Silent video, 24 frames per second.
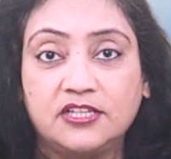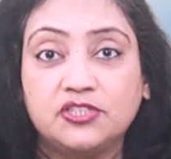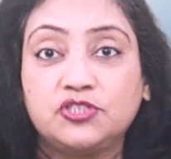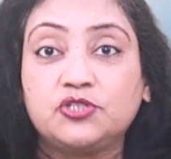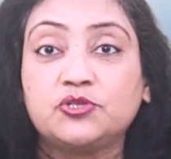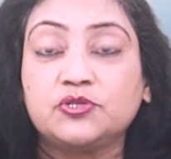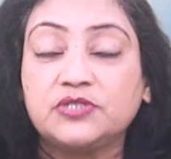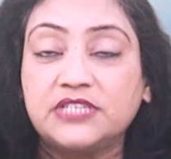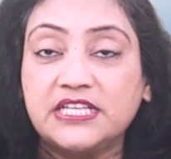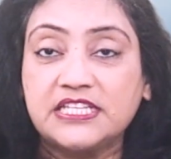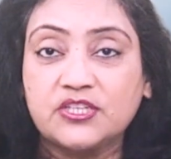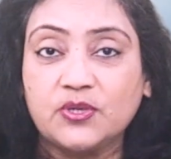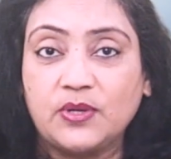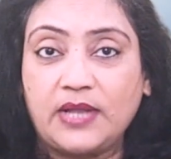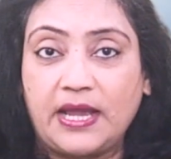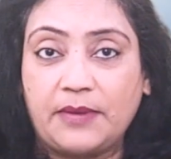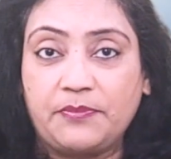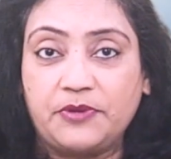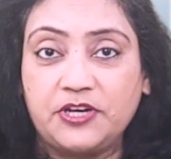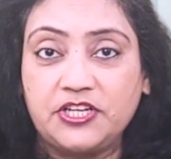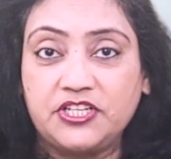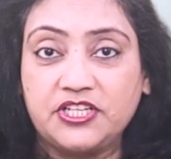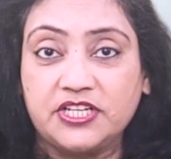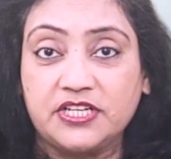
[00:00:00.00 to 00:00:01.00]
Through this
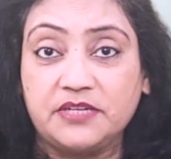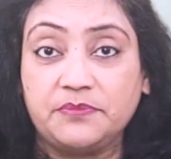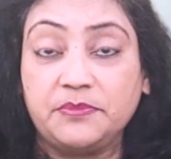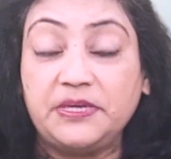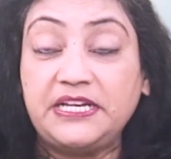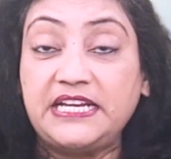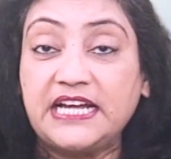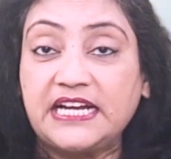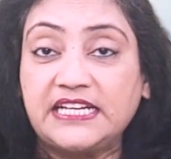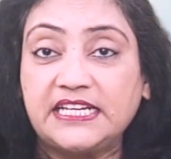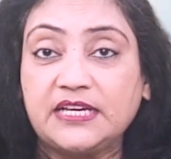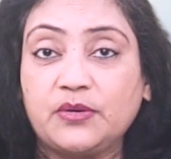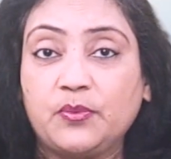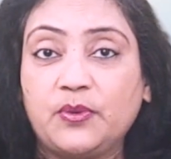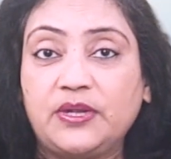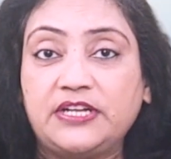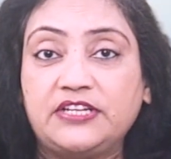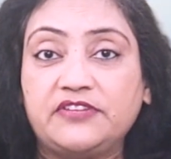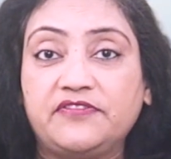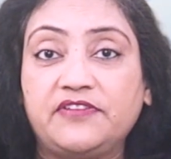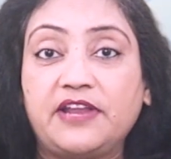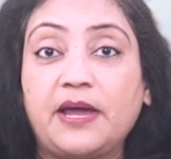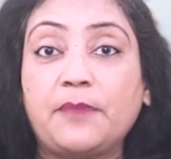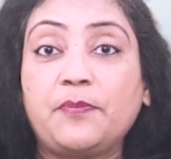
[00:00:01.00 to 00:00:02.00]
collaboration, MediaTek
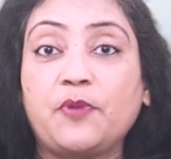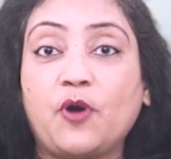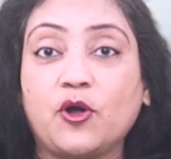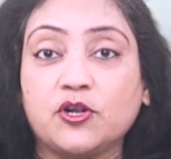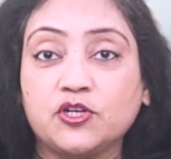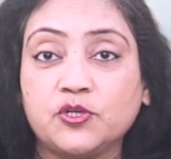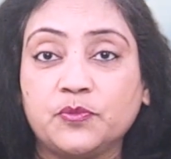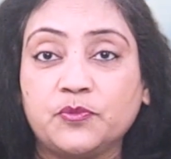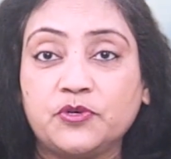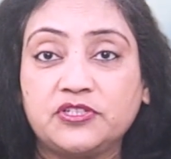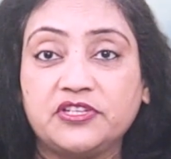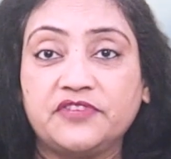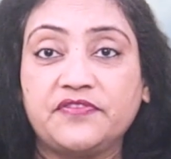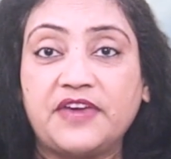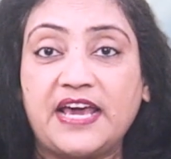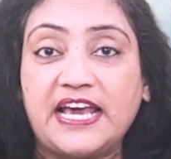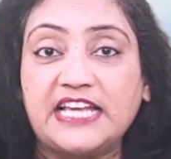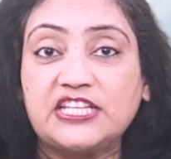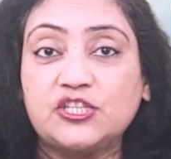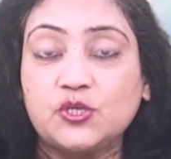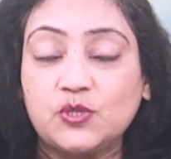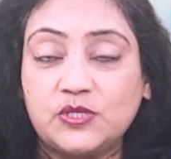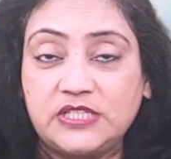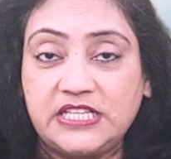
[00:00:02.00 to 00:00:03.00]
will develop automotive
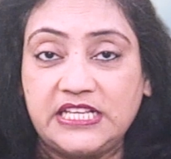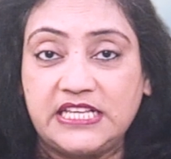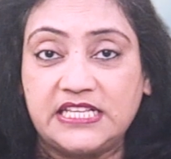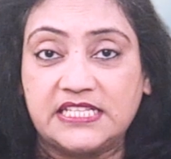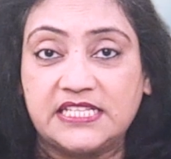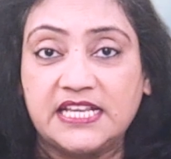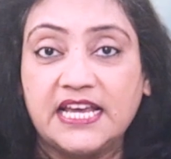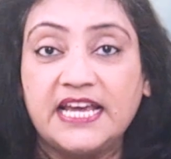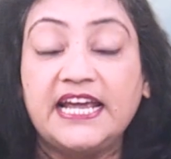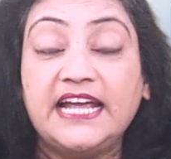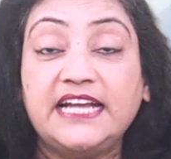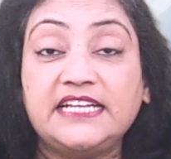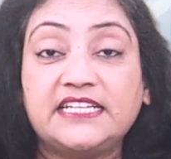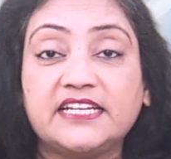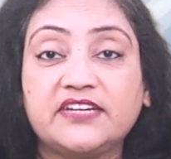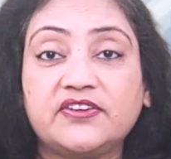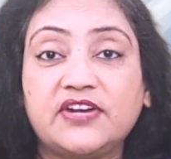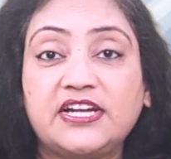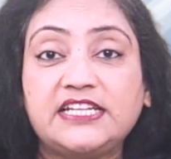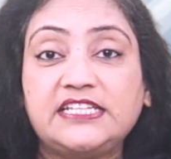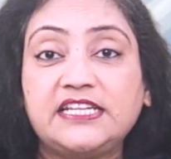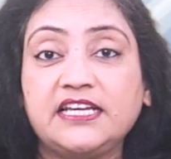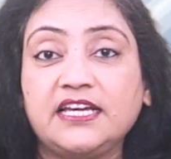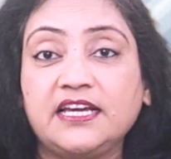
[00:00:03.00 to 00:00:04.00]
SoCs
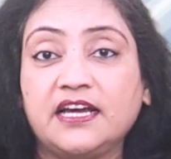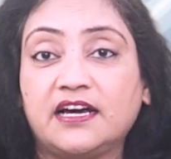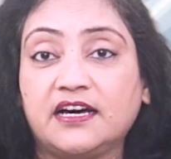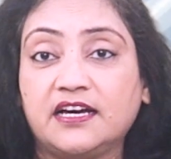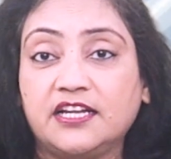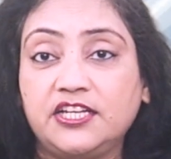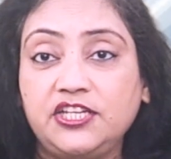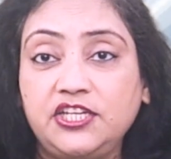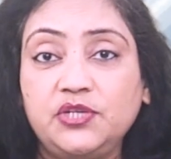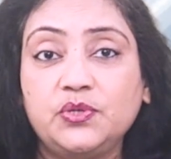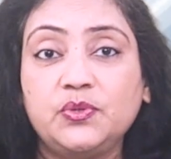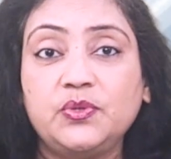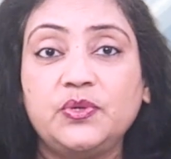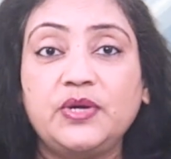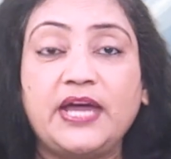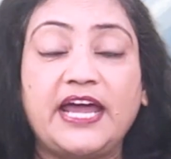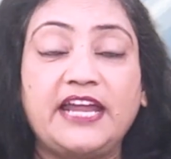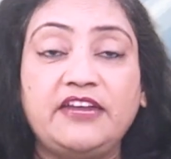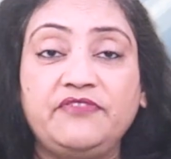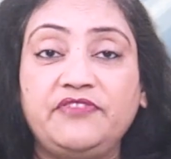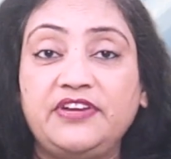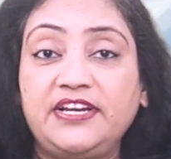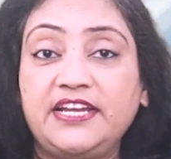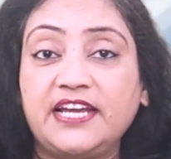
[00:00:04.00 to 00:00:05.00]
integrating a new
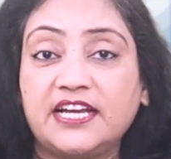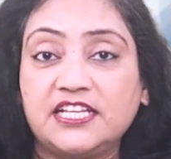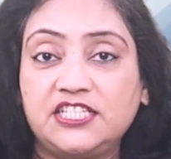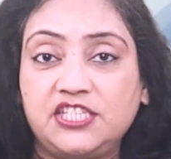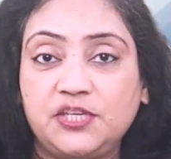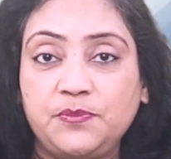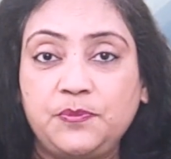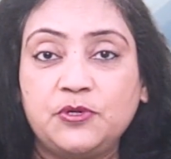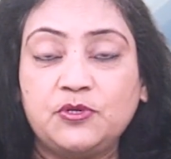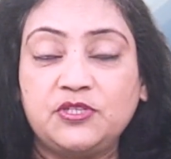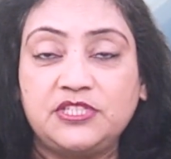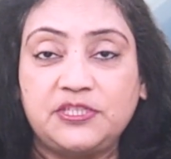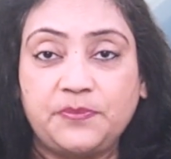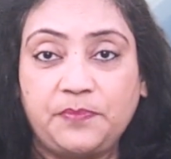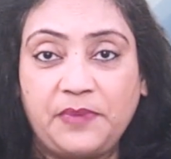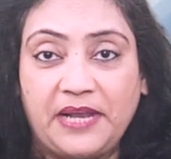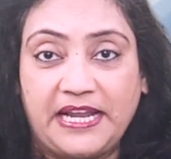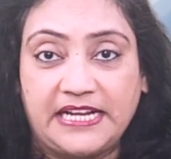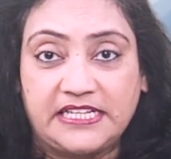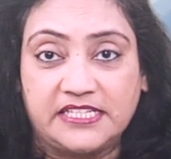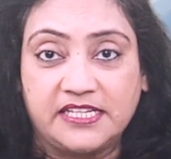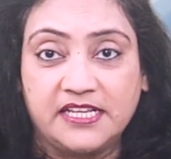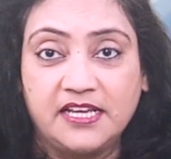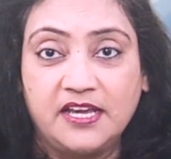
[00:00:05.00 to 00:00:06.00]
NVIDIA GPU
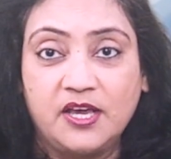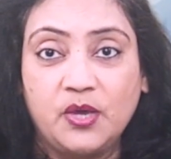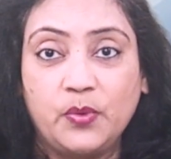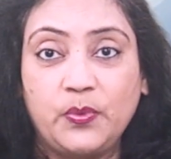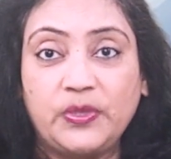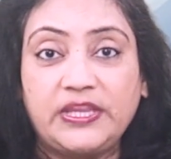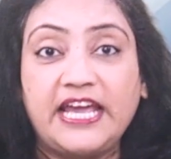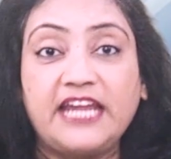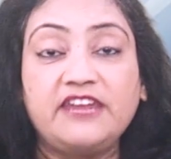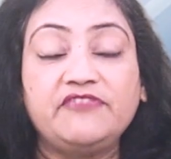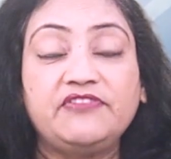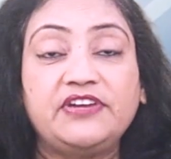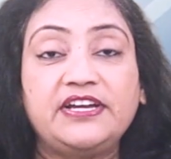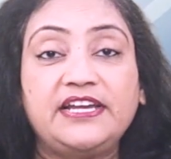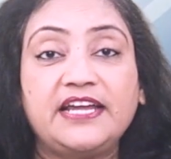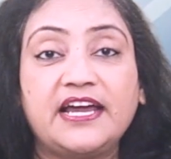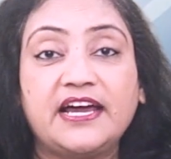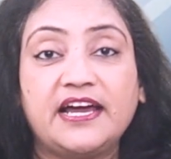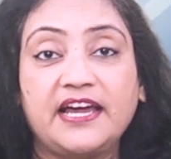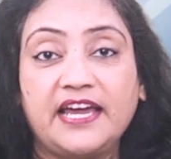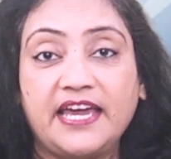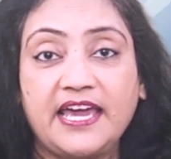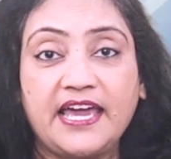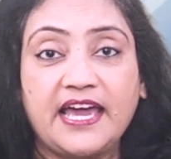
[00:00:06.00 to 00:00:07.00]
chiplet with
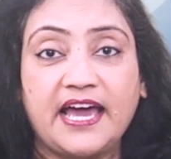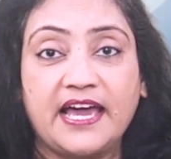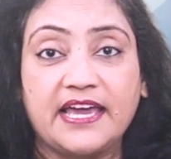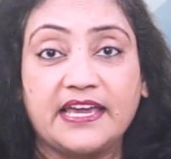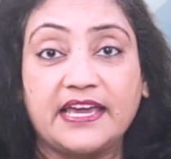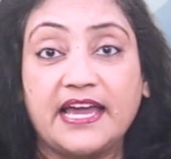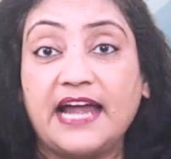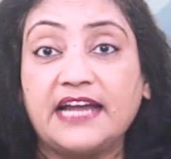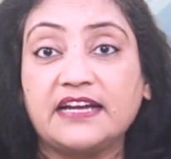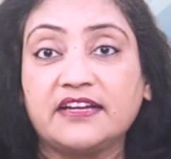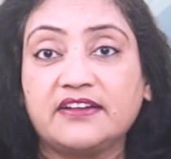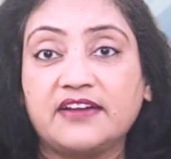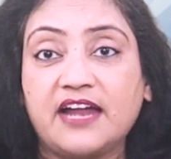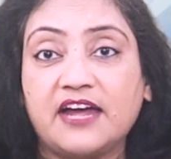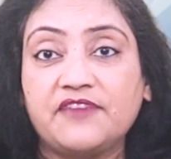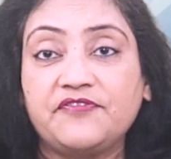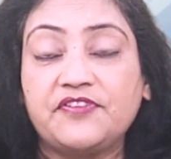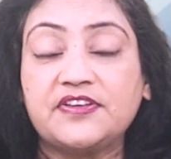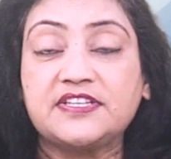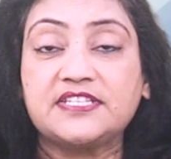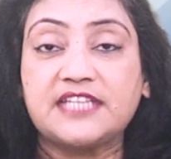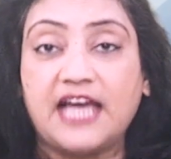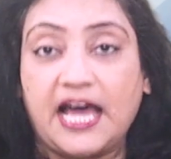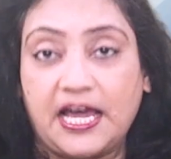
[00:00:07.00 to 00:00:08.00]
NVIDIA AI and
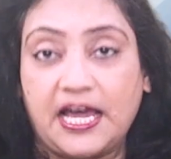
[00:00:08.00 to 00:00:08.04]
graphics